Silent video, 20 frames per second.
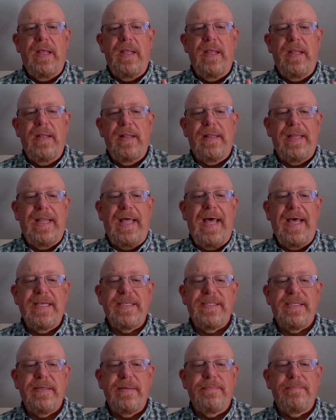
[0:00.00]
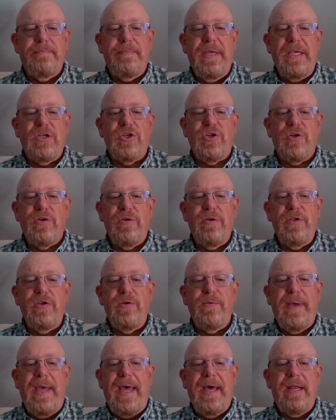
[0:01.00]
Last, make sure
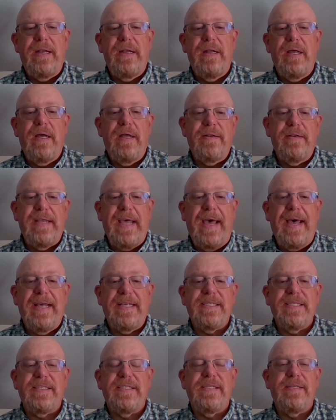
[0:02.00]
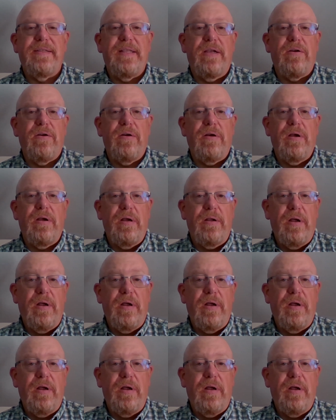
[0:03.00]
you add tasks that are